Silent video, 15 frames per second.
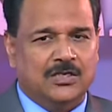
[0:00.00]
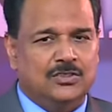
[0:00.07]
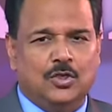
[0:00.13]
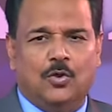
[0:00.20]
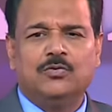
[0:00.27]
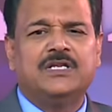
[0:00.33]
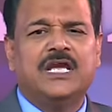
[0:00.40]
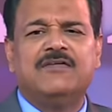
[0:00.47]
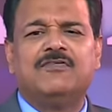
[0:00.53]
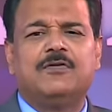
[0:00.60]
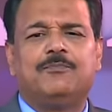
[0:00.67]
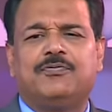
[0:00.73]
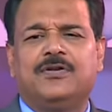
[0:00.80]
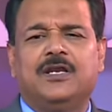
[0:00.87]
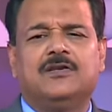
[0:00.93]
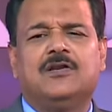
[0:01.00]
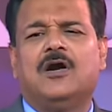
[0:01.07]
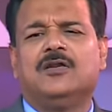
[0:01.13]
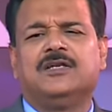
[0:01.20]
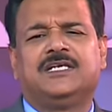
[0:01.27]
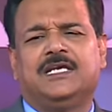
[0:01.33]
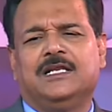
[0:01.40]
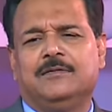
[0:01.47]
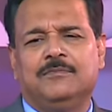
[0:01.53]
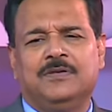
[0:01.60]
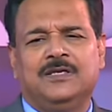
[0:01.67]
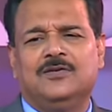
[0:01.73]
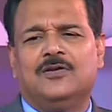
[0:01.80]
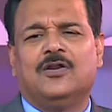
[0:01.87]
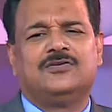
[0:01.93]
Don't ever pray, God, kill me.
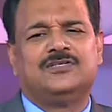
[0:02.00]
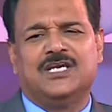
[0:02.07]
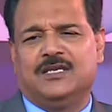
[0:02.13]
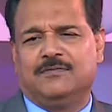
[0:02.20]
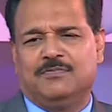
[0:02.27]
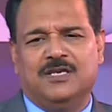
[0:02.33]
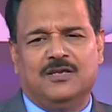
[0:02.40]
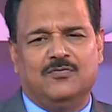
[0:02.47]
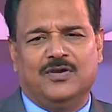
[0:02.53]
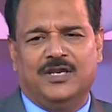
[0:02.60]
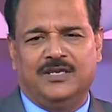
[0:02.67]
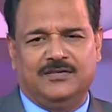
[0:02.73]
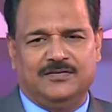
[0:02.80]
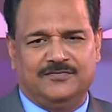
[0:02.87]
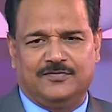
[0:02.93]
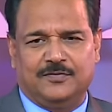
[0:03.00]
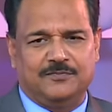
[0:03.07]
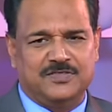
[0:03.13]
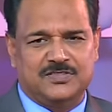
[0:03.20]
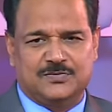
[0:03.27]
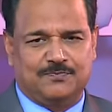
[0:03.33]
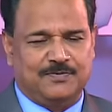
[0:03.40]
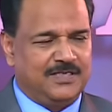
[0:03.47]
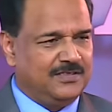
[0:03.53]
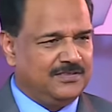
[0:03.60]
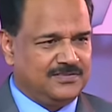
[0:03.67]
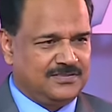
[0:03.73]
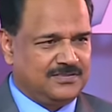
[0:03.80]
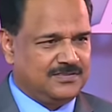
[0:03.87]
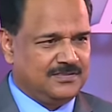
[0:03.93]
God, take me away from this
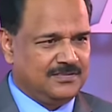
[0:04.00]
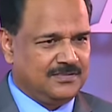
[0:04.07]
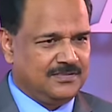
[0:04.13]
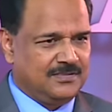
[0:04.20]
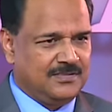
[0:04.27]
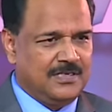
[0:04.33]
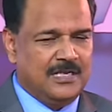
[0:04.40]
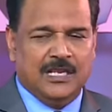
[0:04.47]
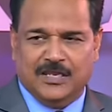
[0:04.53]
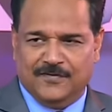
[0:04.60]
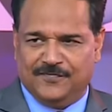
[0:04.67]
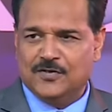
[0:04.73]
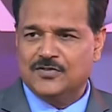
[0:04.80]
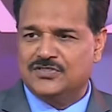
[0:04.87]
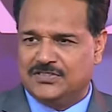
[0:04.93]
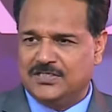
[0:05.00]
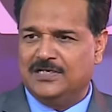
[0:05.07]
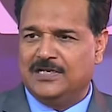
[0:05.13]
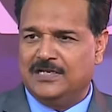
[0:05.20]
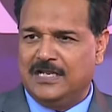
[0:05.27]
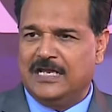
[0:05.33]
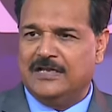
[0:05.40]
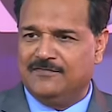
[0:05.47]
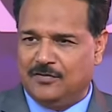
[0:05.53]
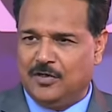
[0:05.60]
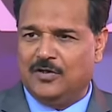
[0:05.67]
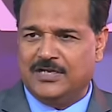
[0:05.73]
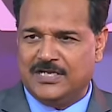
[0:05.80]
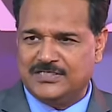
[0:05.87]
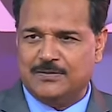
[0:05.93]
place. If you're still alive,
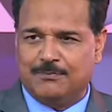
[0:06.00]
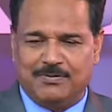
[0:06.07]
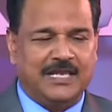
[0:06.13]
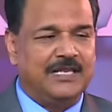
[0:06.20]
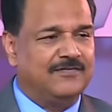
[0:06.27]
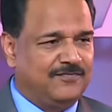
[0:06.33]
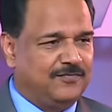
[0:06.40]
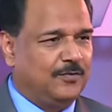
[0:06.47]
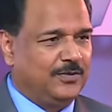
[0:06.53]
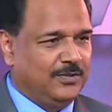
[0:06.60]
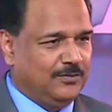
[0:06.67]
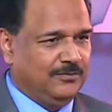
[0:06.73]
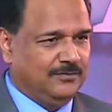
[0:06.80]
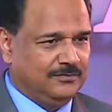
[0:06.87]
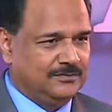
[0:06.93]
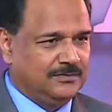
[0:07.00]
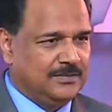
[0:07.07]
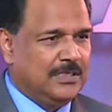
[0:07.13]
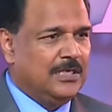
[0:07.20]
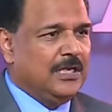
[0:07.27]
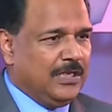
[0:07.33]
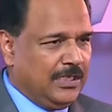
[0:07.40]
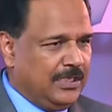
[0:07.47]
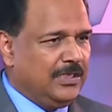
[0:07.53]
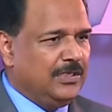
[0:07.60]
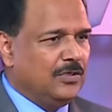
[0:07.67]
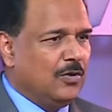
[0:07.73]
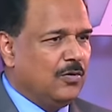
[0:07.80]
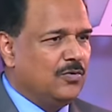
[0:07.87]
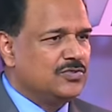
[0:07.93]
God has a plan for you. He
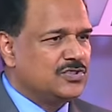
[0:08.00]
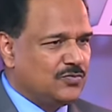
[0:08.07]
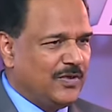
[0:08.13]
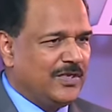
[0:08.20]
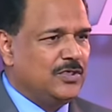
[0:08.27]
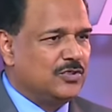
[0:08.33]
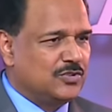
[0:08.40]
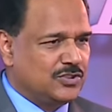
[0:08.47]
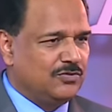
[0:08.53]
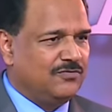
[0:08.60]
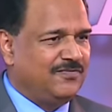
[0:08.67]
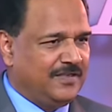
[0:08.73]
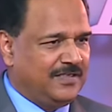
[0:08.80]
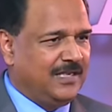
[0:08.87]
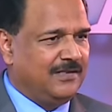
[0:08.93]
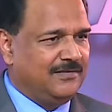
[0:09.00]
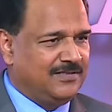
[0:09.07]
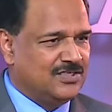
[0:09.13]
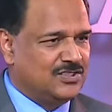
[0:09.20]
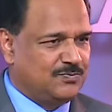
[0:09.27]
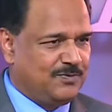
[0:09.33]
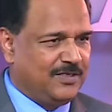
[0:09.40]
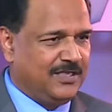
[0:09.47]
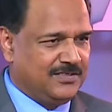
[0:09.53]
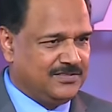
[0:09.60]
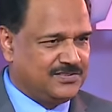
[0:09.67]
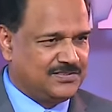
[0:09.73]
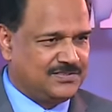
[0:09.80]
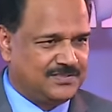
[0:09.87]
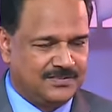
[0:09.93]
knows when you should vacate this
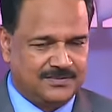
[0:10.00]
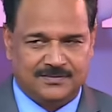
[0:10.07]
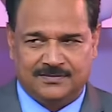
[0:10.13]
place.